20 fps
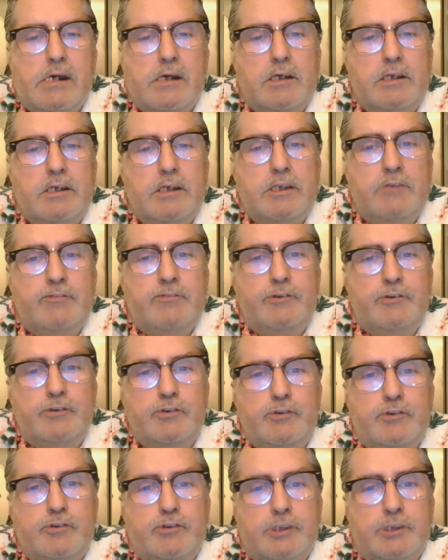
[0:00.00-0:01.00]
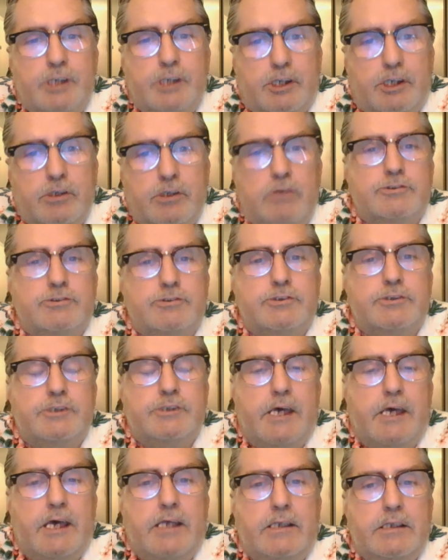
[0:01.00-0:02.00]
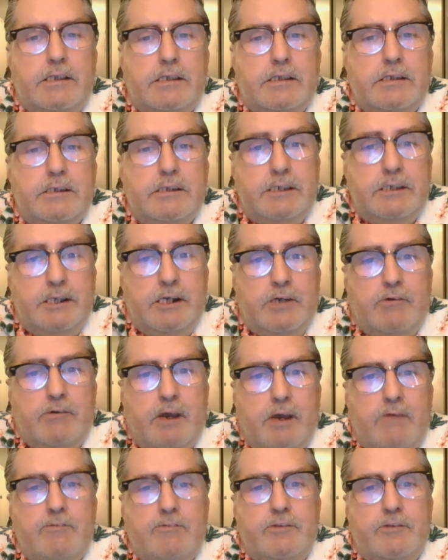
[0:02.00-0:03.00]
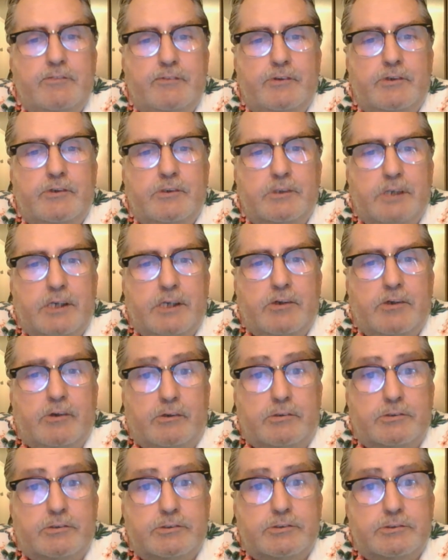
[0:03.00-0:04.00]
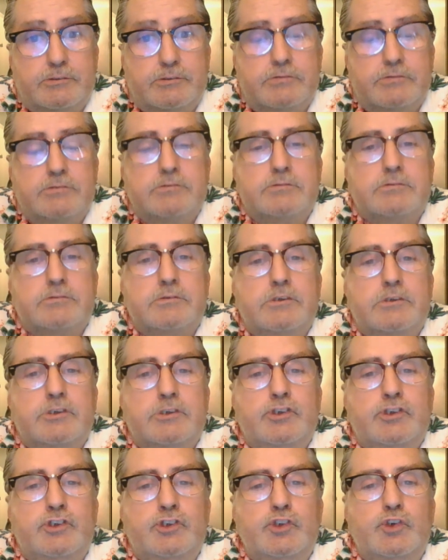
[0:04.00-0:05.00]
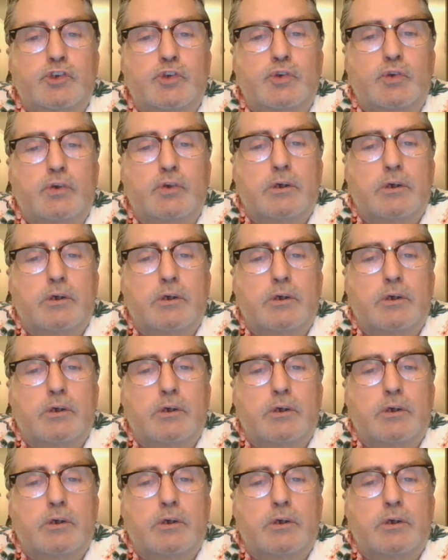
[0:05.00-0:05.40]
If you get close to that in a gravity field like Earth, you